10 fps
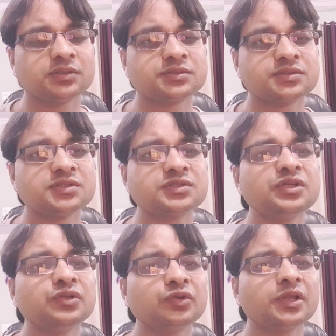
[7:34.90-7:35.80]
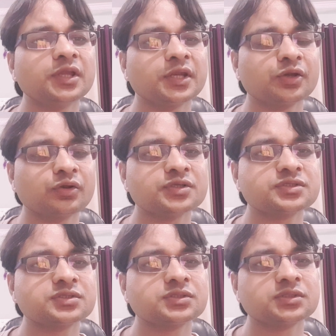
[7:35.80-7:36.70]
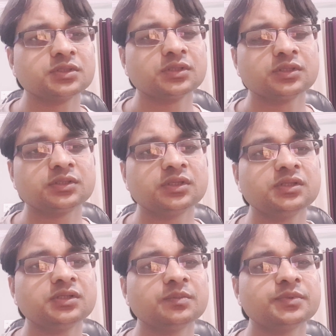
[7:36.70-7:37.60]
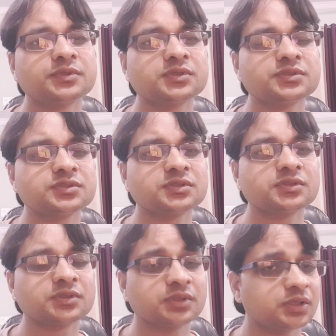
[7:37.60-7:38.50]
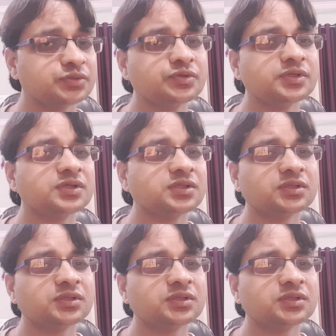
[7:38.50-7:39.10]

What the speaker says: sensory neural hearing loss, then the patients also hears